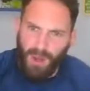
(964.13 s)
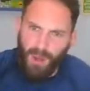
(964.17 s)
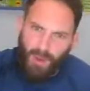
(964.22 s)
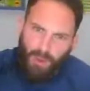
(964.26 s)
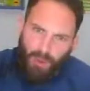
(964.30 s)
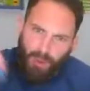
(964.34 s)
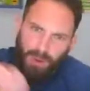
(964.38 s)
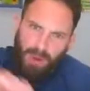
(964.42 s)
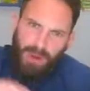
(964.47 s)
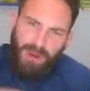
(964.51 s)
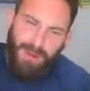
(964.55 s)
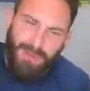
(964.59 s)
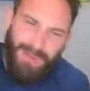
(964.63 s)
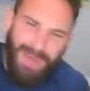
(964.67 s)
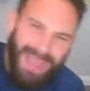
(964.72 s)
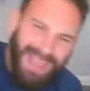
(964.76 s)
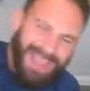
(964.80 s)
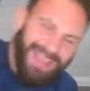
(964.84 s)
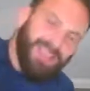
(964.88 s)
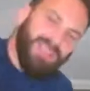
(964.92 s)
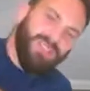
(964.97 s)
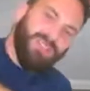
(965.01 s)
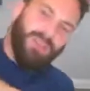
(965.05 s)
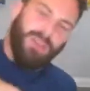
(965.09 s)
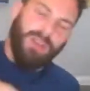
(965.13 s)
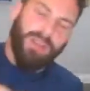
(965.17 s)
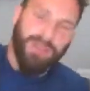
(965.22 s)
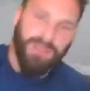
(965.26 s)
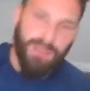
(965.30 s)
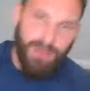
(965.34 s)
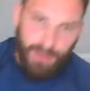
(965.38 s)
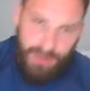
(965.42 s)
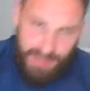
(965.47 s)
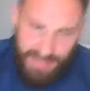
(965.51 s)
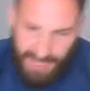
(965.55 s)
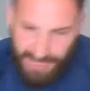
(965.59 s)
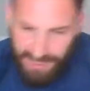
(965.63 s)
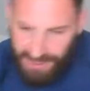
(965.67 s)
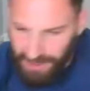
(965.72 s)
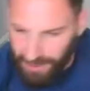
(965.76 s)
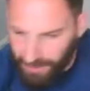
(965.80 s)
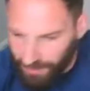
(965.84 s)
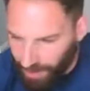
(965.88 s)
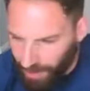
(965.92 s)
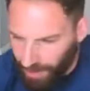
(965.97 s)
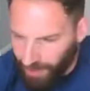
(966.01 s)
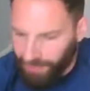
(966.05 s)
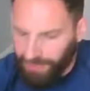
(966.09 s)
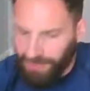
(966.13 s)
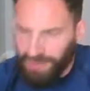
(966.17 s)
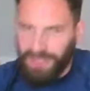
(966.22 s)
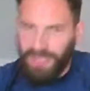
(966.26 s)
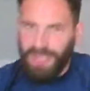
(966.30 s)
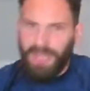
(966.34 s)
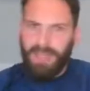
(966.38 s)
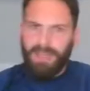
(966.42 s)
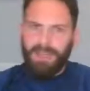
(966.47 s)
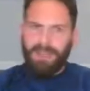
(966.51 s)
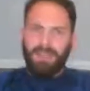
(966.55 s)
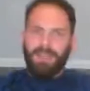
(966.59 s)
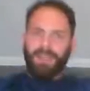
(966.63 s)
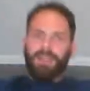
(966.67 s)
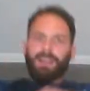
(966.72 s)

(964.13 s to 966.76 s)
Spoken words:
we're on our backs. Try and do 10 in a row if you can.